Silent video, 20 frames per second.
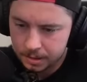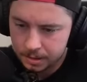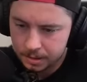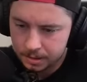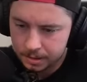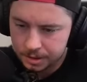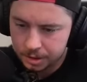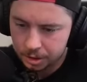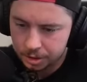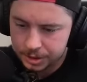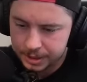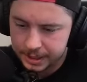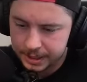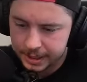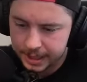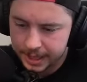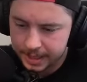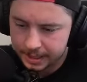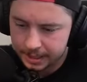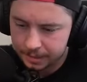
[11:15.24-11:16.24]
SRC
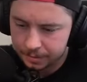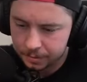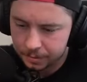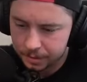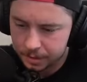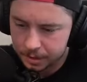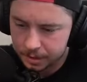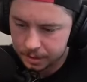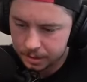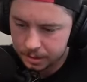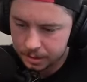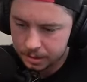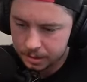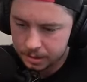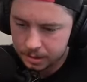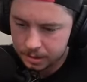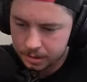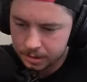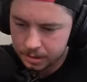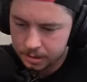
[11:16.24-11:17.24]
can't get through it all.
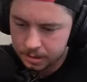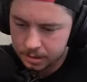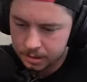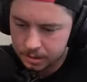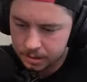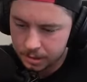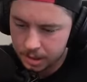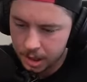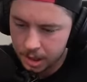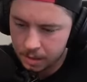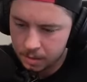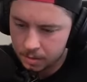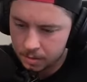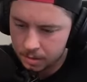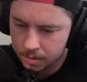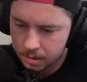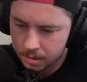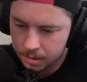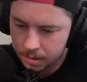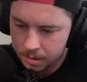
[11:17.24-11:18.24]
No.
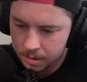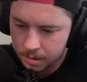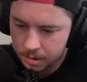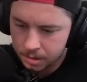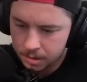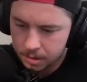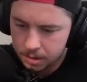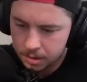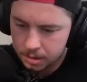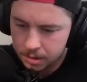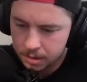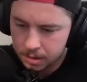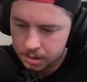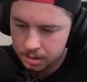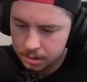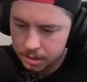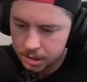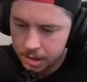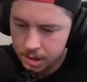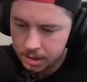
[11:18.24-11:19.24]

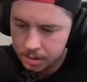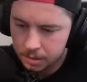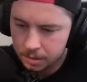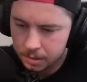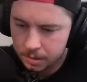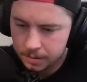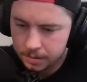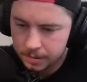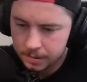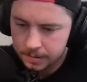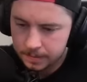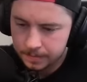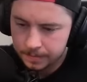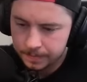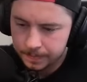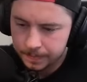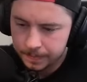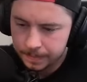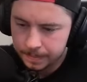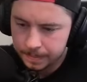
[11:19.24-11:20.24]
No.
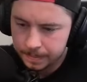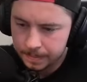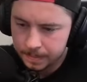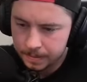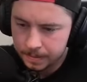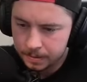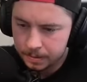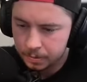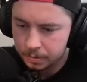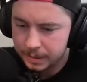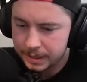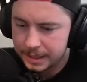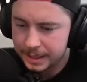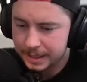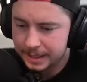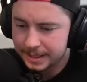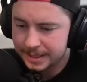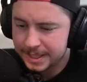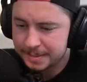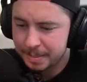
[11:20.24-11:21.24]
We
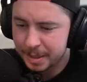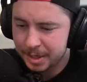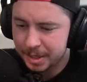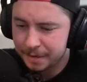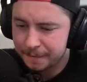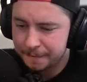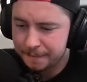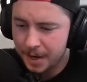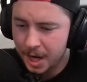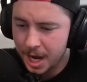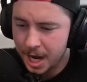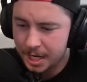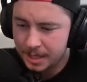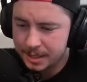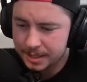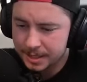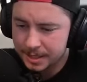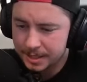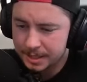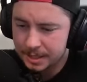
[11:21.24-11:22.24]
needed the Spirit
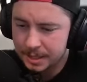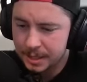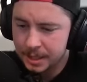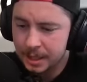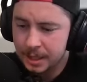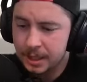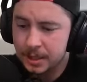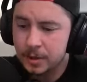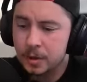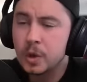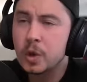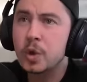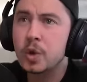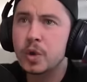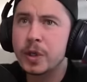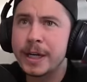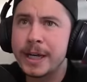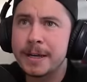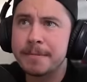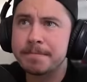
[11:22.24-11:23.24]
Fox.
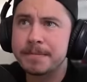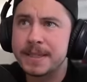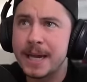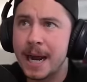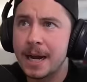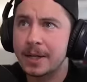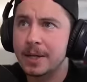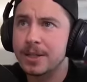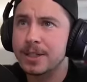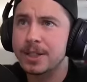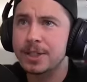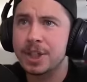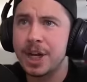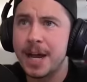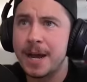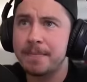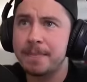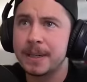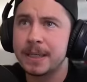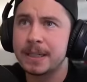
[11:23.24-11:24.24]
Rip. Down goes the
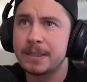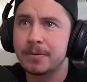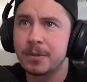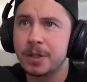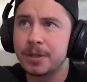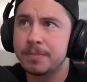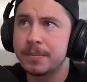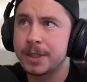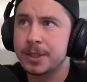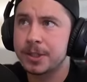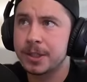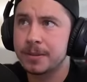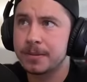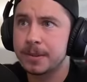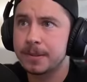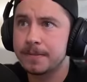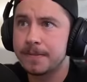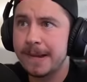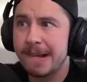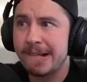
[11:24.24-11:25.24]
champion. We're in big trouble.
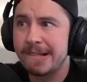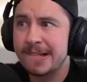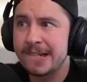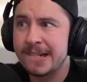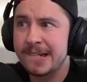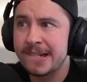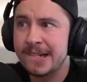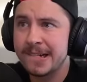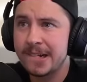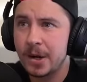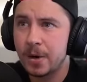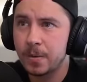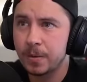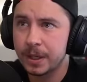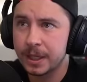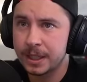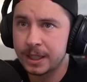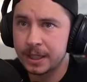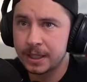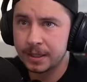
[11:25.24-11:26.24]
We're
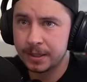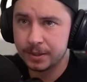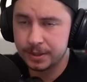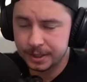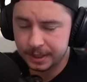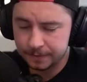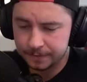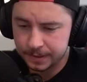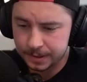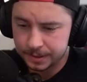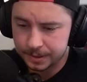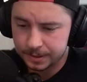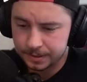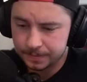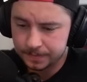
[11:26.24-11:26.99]
going to need another defense.